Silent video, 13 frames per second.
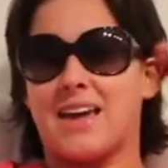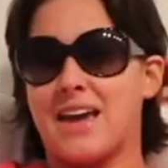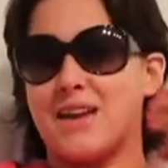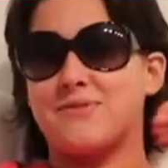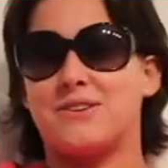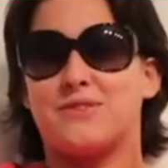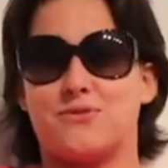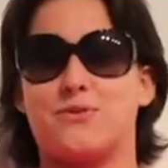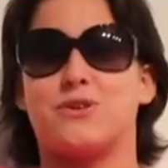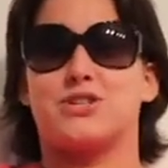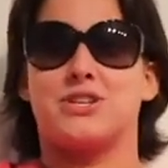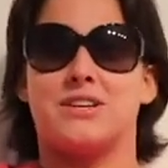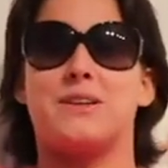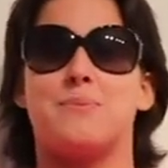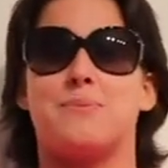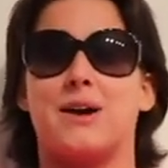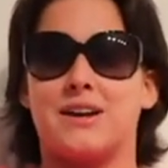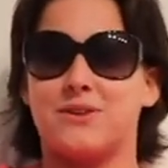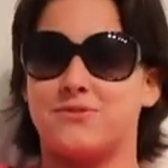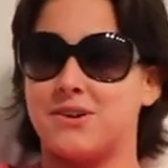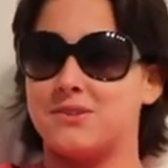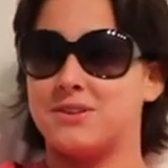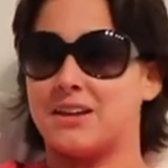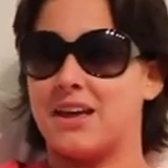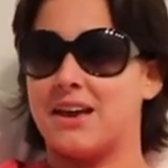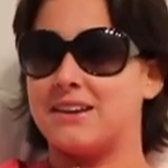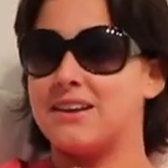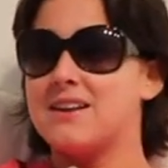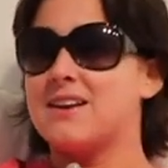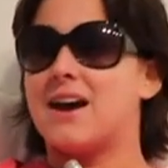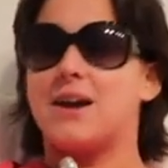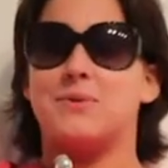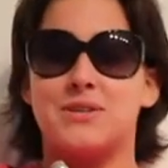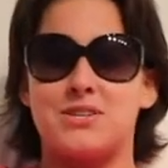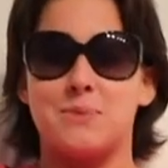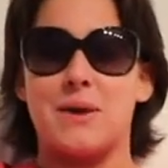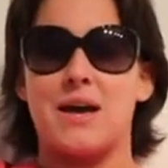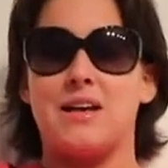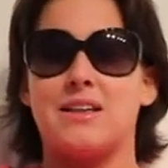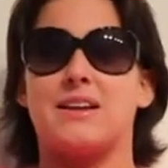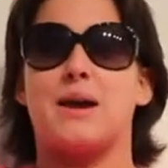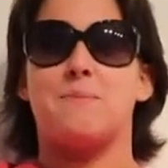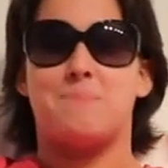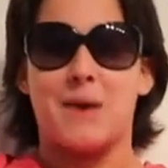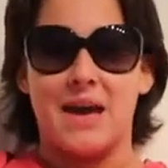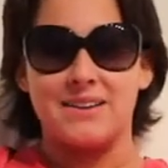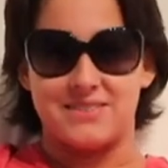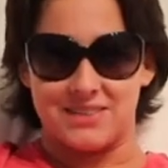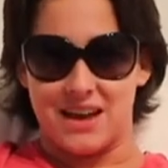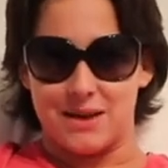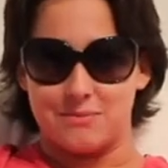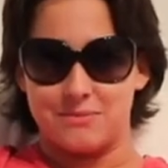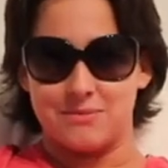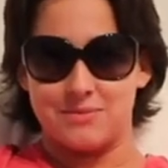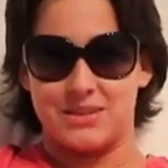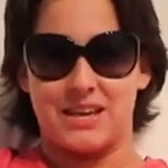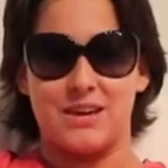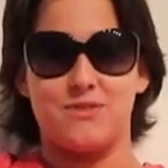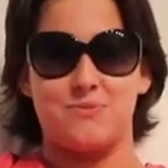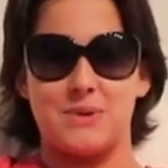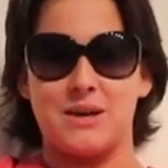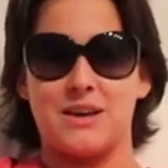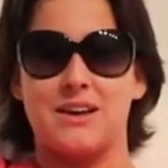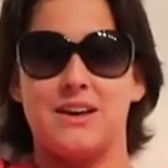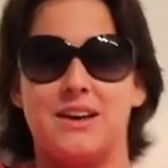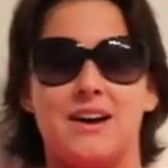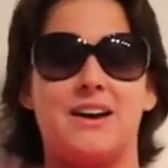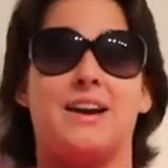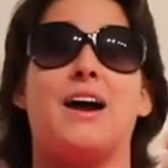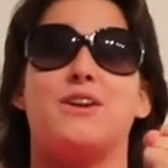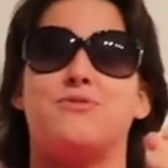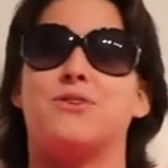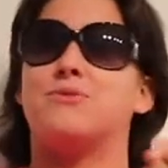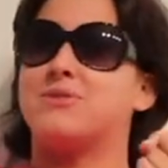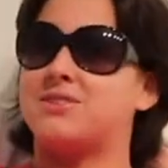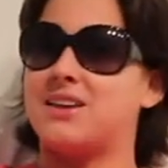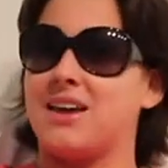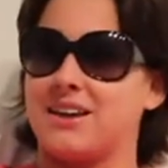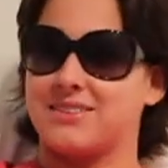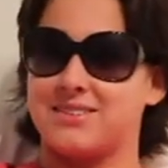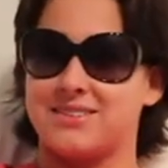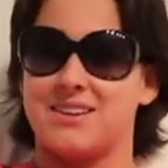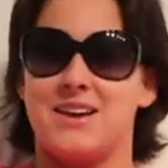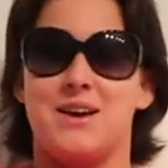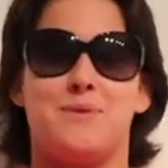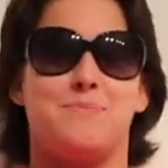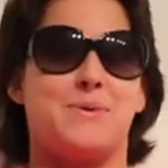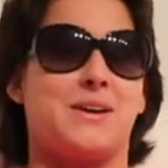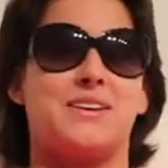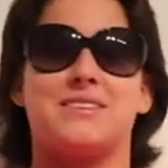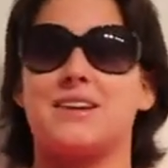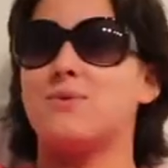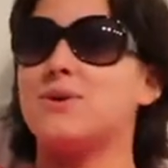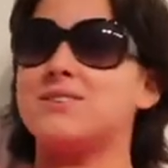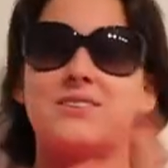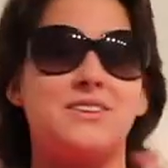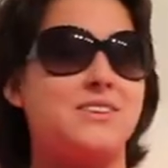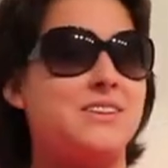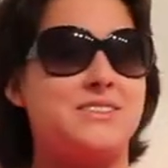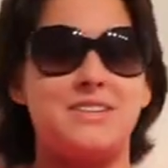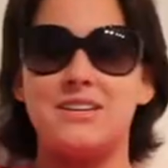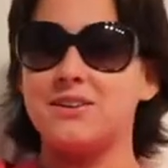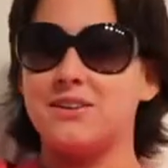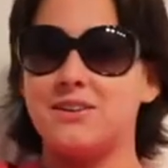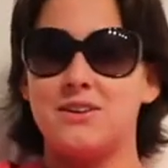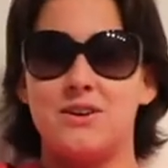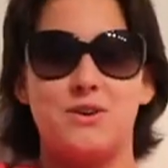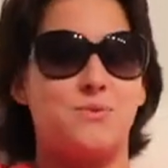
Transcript: to cave and unfortunately buy a phone again. I went to Bell and I begged them to give me an iPhone 6 because I wasn't going to deal